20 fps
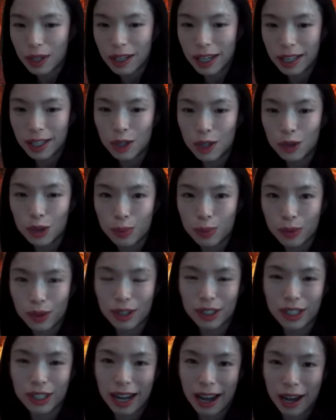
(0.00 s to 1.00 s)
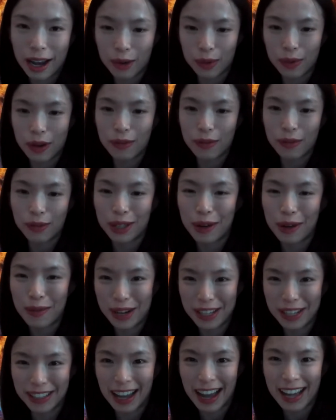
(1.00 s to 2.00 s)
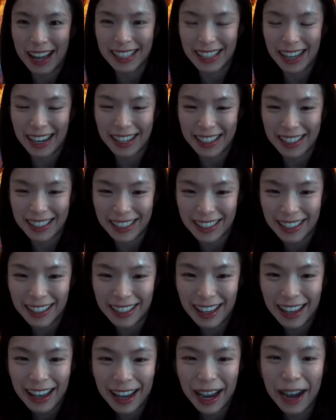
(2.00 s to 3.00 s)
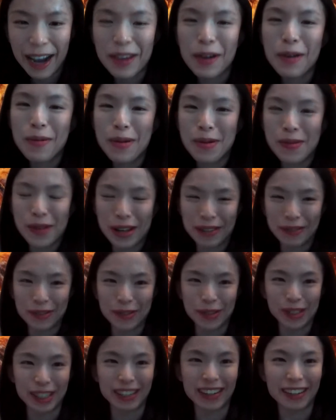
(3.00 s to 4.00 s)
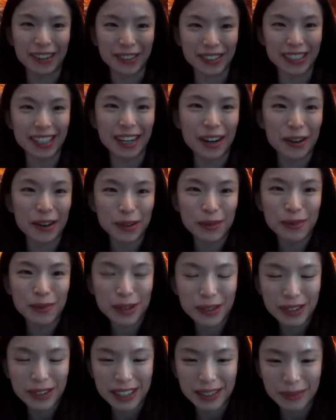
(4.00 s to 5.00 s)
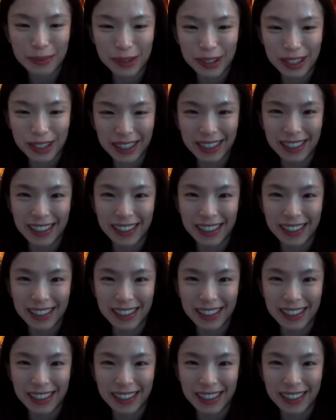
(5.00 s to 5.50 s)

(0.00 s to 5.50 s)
initial project I created for the Windsor Access. Can you open one for the Ontario province, please?